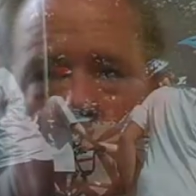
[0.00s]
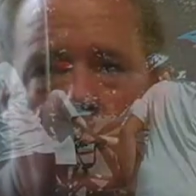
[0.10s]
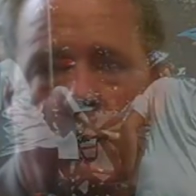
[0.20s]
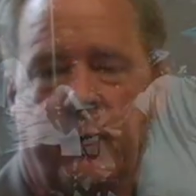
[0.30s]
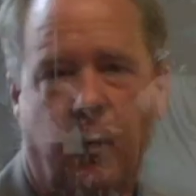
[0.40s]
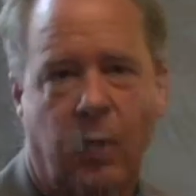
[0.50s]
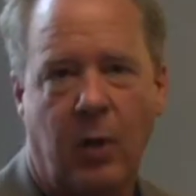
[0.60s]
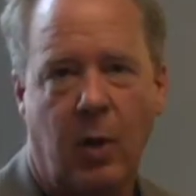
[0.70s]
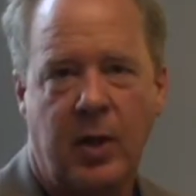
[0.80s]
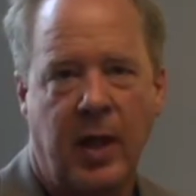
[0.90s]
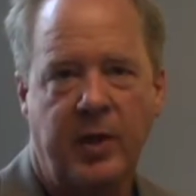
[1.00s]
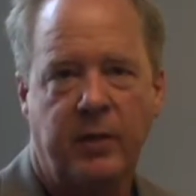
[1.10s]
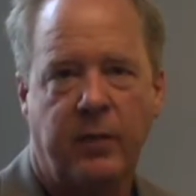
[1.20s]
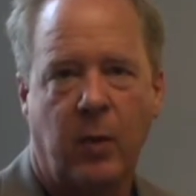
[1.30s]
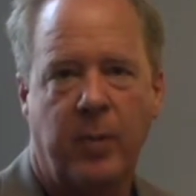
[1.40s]
all kinds
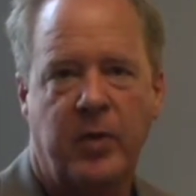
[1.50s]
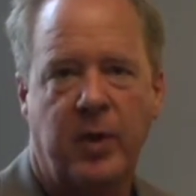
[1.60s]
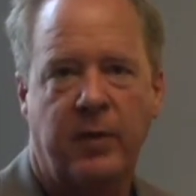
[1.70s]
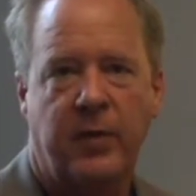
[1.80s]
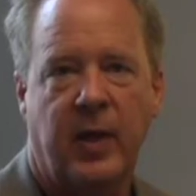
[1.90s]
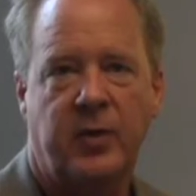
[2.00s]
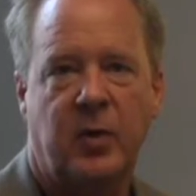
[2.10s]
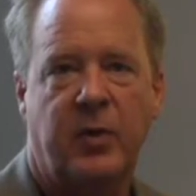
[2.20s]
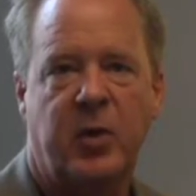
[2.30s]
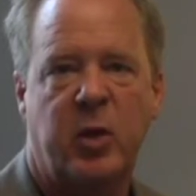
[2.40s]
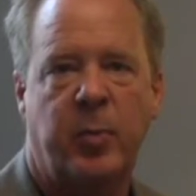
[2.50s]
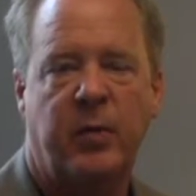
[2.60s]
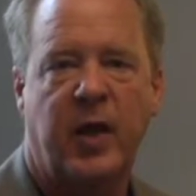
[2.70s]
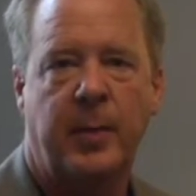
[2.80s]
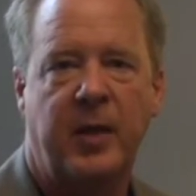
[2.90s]
of forms of services
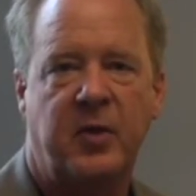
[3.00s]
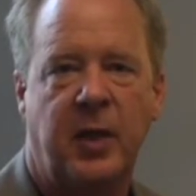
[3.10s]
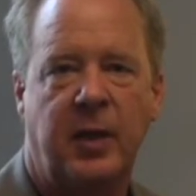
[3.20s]
provided by city